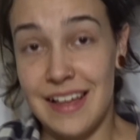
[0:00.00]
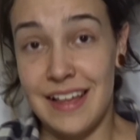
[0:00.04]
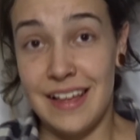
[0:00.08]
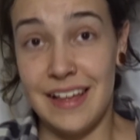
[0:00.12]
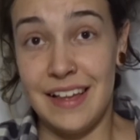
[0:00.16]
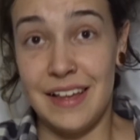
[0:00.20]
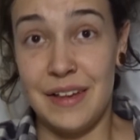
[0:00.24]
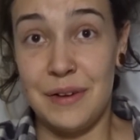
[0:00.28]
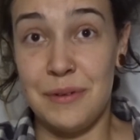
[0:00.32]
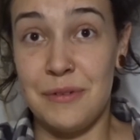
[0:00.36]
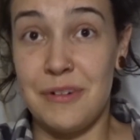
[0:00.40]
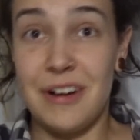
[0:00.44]

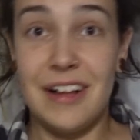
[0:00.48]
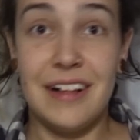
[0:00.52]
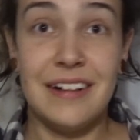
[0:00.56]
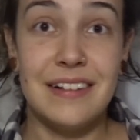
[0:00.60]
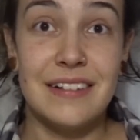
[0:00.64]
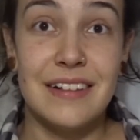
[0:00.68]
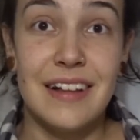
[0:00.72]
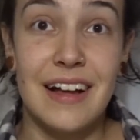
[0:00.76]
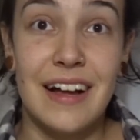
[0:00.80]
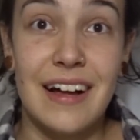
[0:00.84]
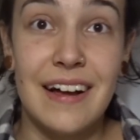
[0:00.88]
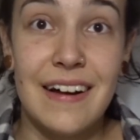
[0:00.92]
Well,
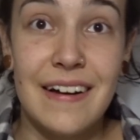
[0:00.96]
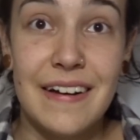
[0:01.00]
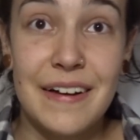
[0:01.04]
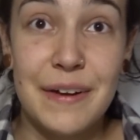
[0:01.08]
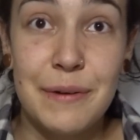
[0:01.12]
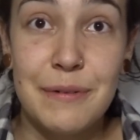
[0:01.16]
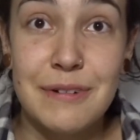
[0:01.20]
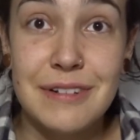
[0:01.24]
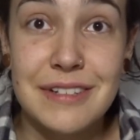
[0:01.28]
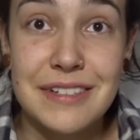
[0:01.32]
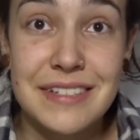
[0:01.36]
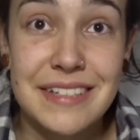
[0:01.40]
I will
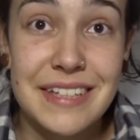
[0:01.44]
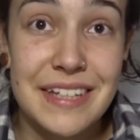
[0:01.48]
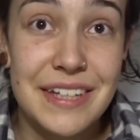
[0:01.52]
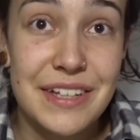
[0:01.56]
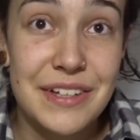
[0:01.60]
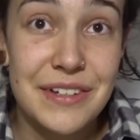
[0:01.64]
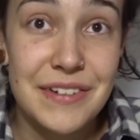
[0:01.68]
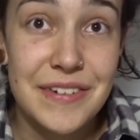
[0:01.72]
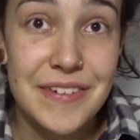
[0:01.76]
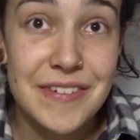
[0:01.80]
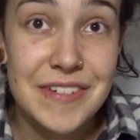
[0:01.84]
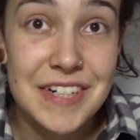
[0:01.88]
see you
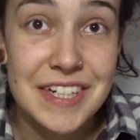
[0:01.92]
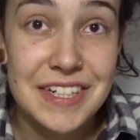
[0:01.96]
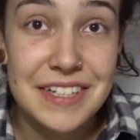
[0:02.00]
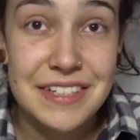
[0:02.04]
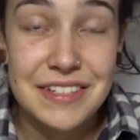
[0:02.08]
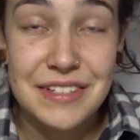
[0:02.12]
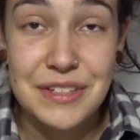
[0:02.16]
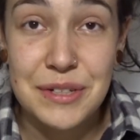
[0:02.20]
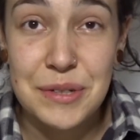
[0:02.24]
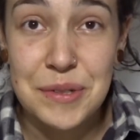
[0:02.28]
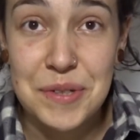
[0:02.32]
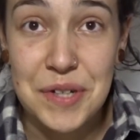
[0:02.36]

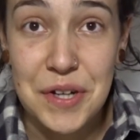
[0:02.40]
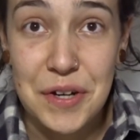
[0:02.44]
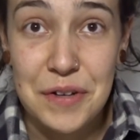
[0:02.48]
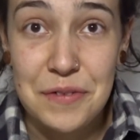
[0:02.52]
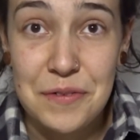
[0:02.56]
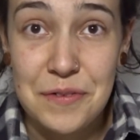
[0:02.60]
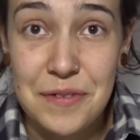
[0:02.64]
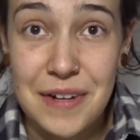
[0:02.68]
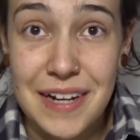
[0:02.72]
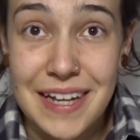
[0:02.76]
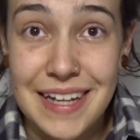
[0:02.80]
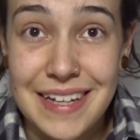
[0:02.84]
soon,
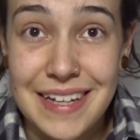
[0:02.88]
hopefully.